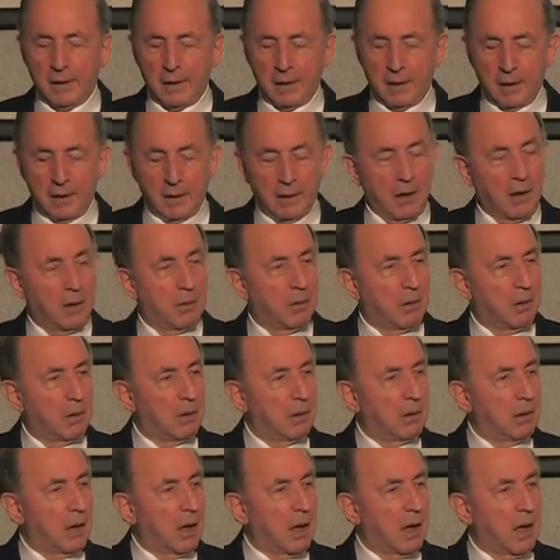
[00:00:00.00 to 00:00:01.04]
And
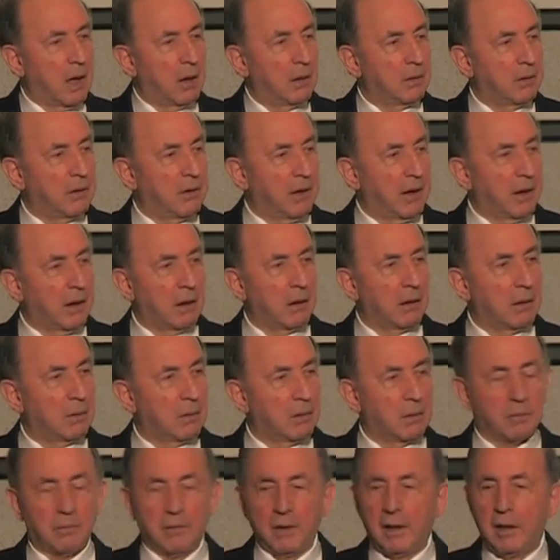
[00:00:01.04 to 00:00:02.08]
they're all out there
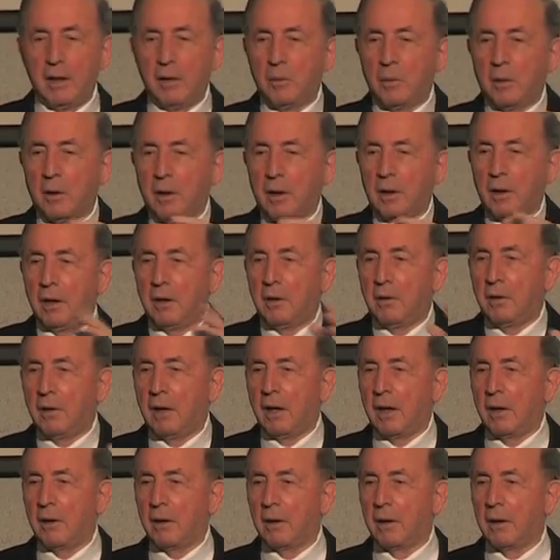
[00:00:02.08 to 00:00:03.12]
really working
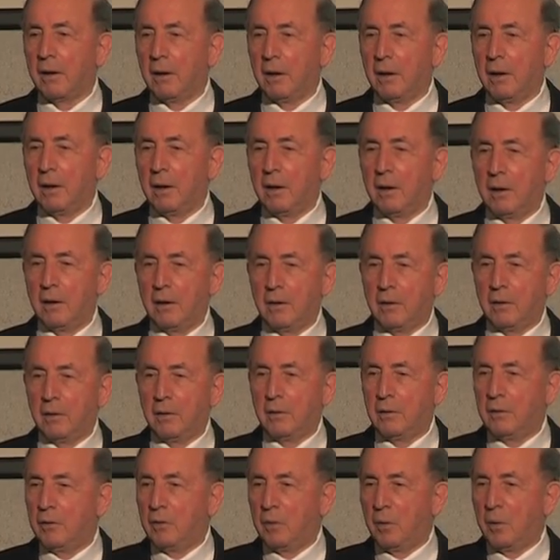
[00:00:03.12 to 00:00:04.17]
together
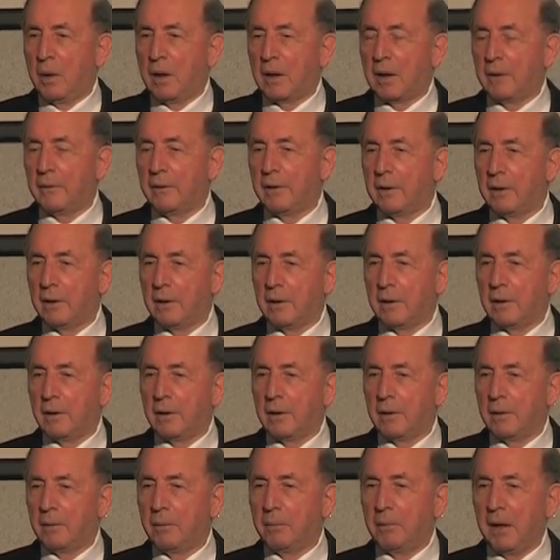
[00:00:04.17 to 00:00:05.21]
to do whatever
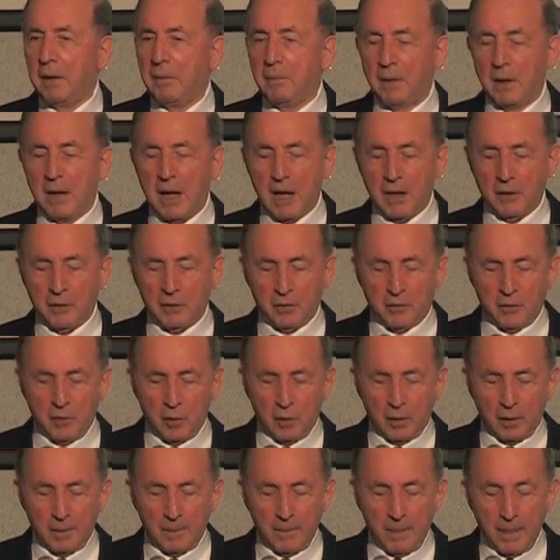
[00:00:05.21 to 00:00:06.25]
people ask
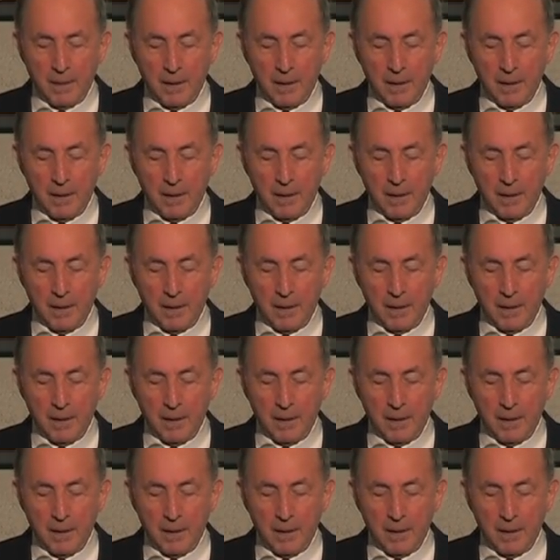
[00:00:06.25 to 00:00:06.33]
for.